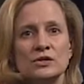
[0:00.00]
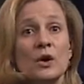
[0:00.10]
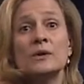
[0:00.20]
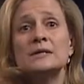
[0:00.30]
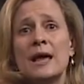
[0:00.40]

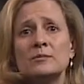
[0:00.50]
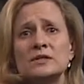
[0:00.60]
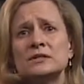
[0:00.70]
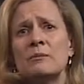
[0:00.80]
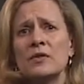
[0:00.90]
no attempt to
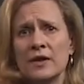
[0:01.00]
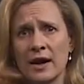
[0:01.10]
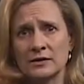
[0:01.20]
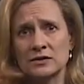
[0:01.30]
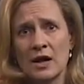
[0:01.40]

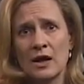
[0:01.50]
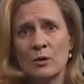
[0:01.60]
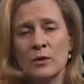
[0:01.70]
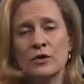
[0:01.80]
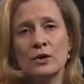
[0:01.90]
sympathize
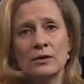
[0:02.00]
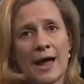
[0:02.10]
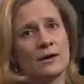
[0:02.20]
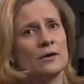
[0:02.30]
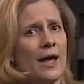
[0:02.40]
with her
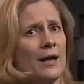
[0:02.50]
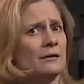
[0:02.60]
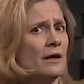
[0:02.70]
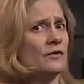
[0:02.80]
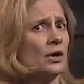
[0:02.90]
lacquered hat
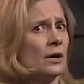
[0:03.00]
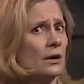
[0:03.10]
lover.